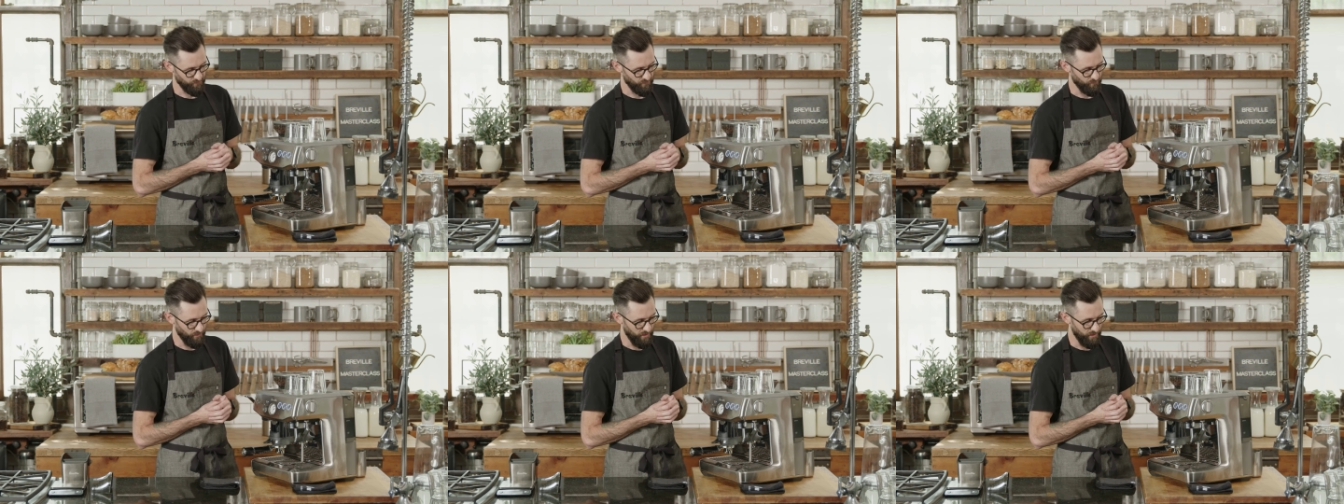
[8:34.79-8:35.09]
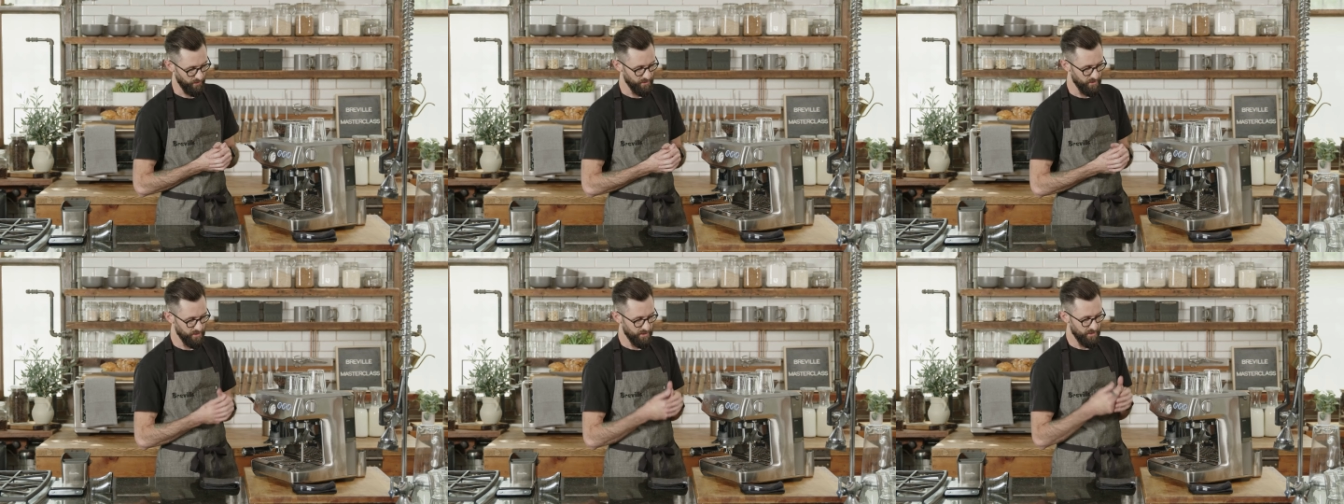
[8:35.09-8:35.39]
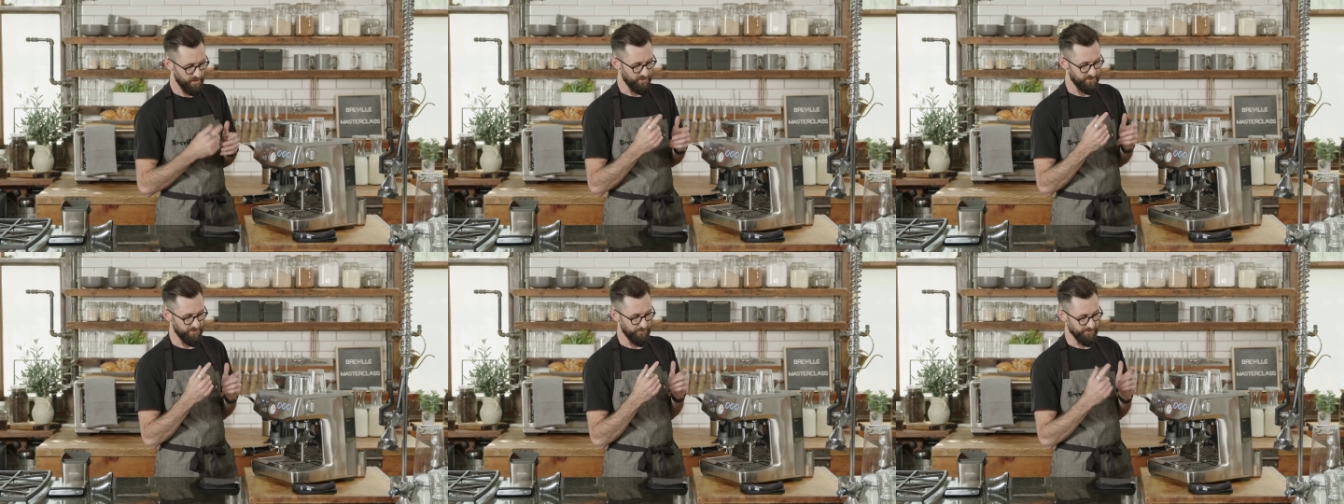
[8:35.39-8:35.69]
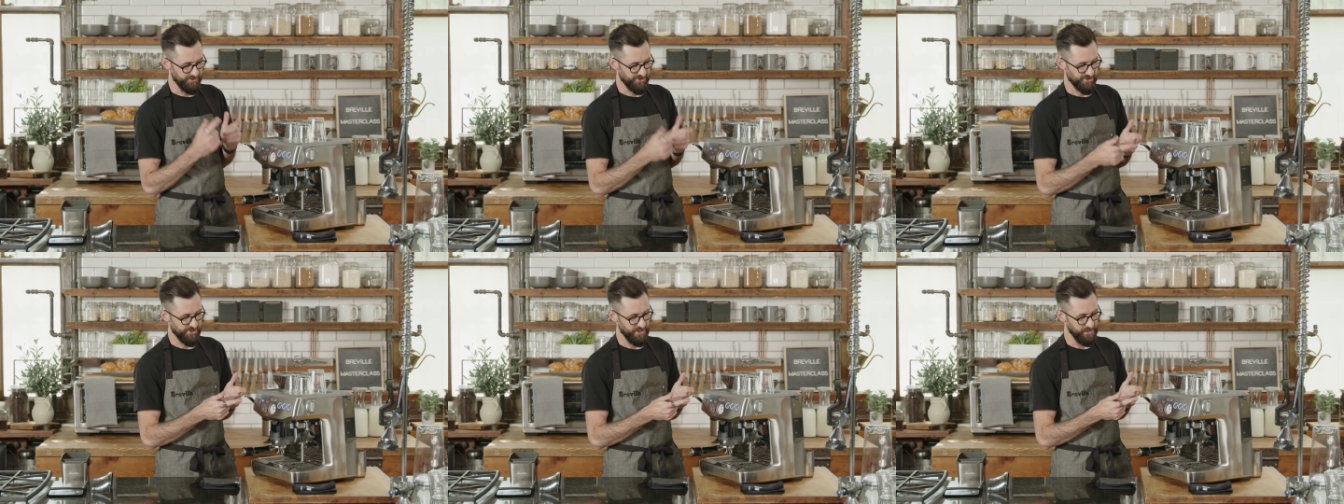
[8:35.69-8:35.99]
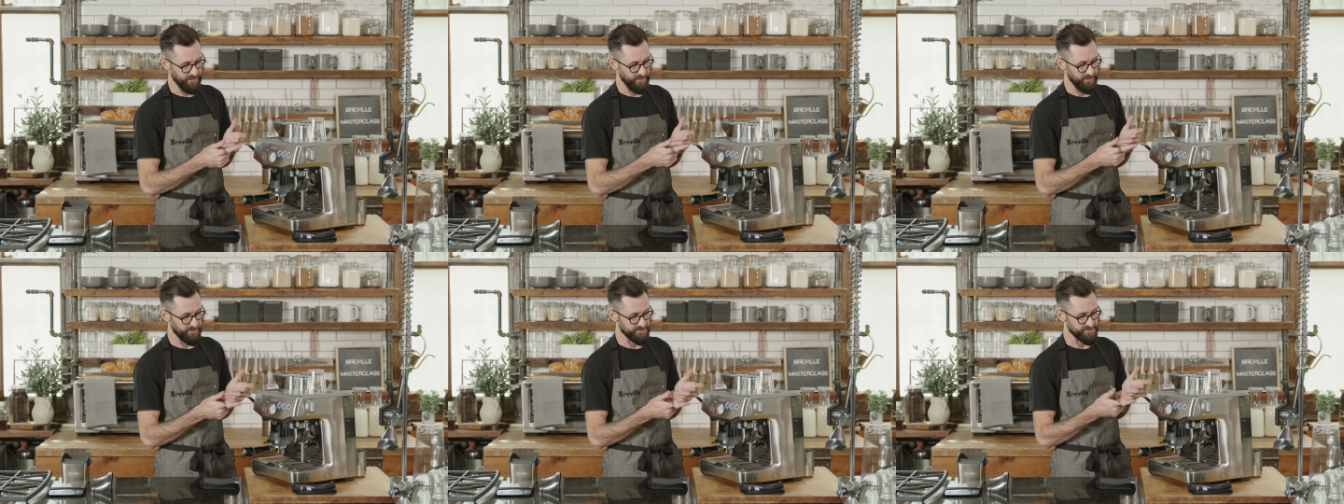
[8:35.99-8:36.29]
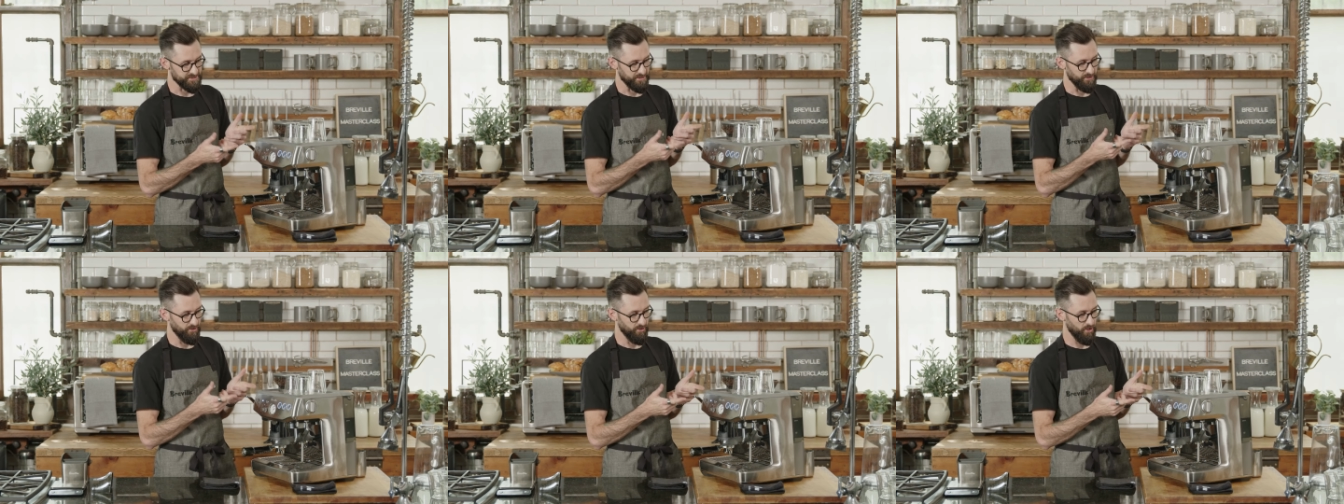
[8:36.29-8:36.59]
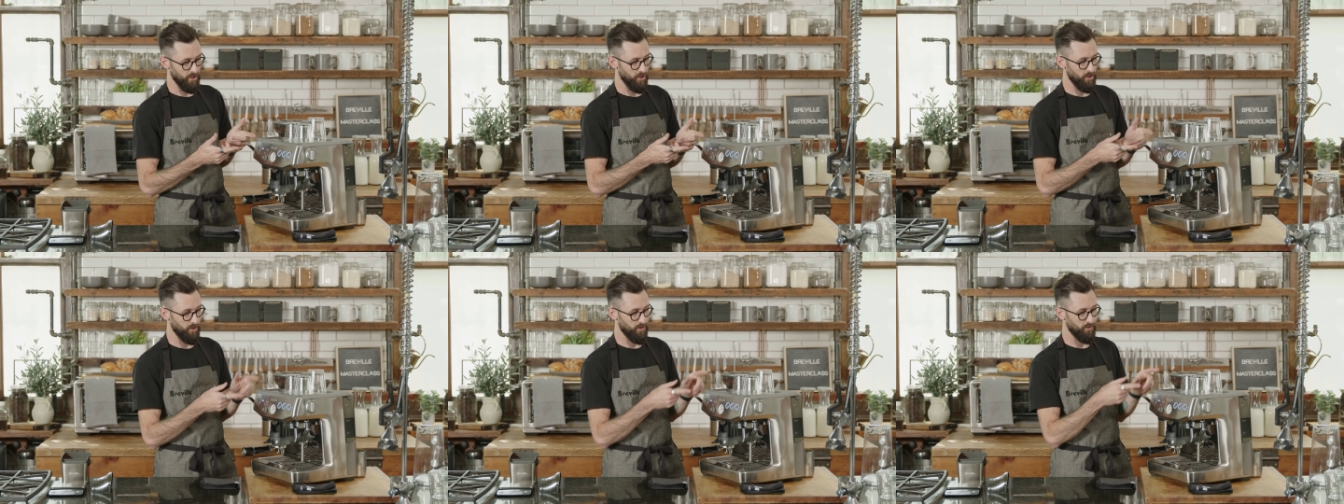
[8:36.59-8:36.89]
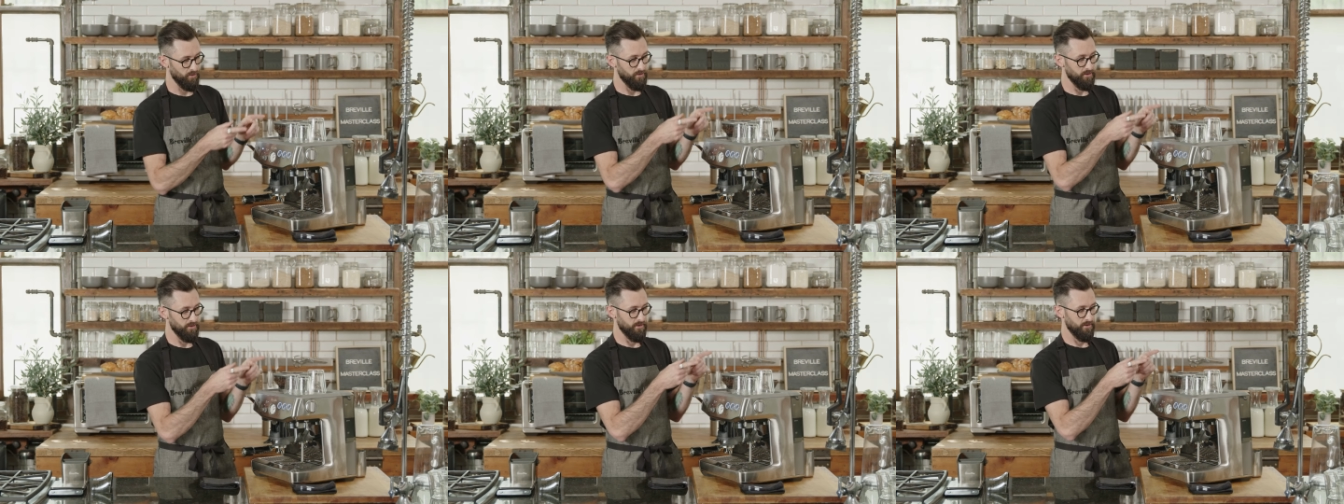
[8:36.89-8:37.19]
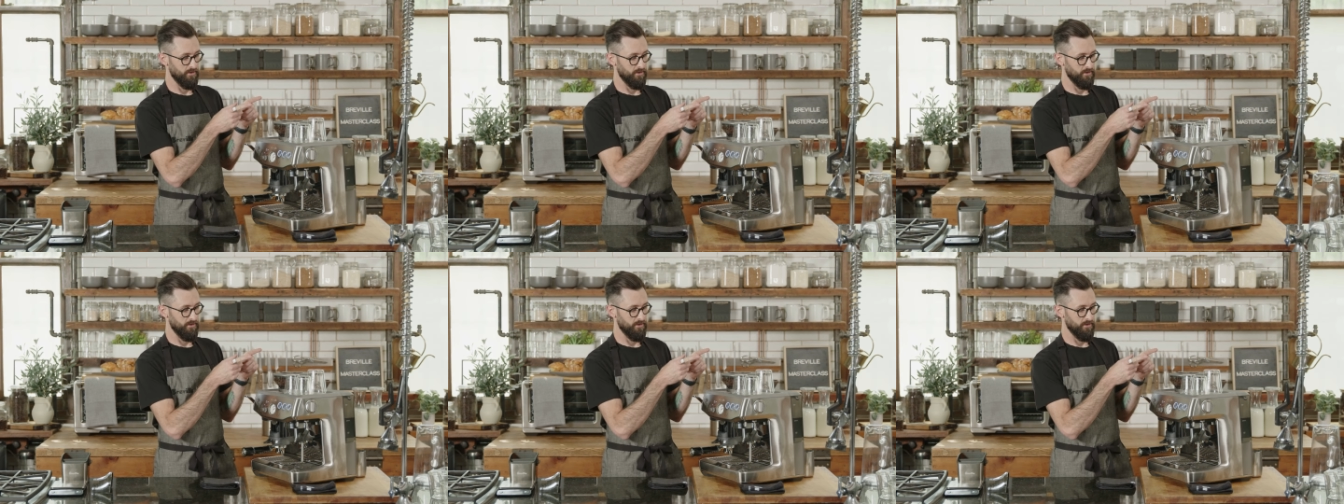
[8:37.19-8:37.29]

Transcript: Well, the machine doesn't know